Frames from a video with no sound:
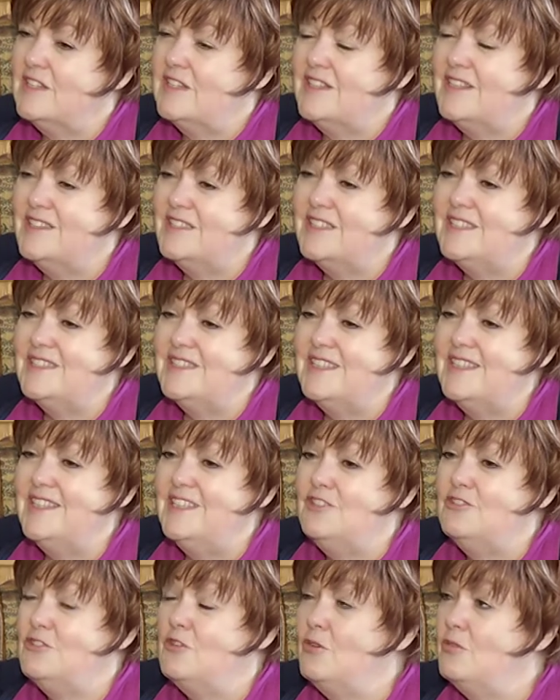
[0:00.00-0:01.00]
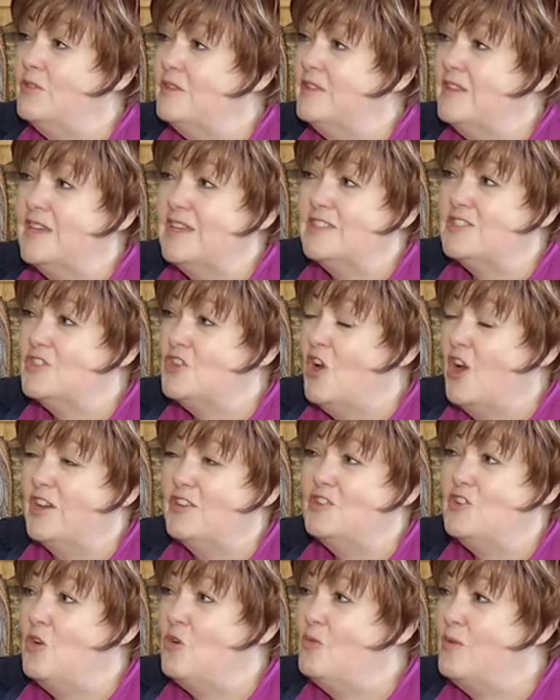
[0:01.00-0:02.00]
In the city, you go to things not
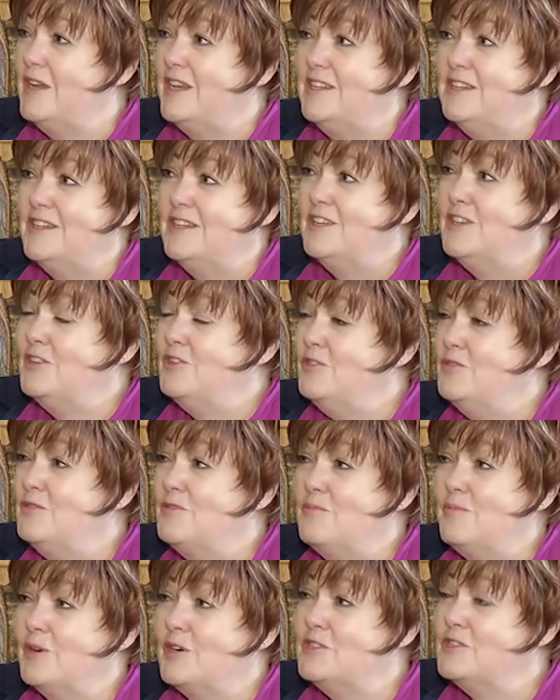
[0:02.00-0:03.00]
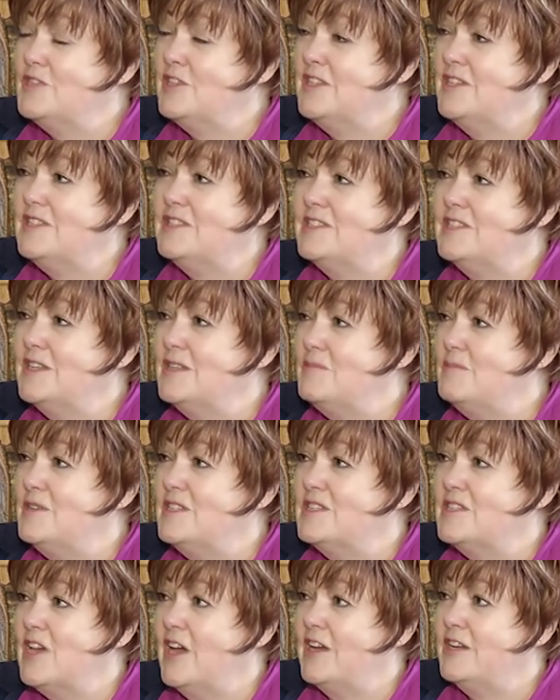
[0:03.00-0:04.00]
knowing who the person is sitting
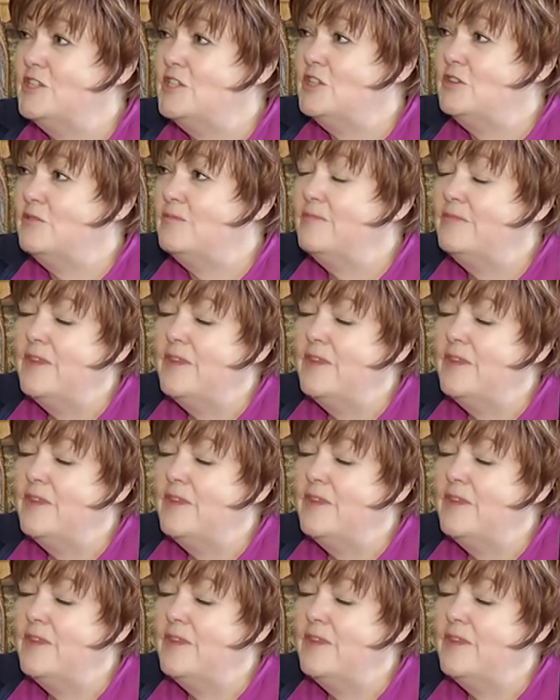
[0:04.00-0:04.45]
beside you.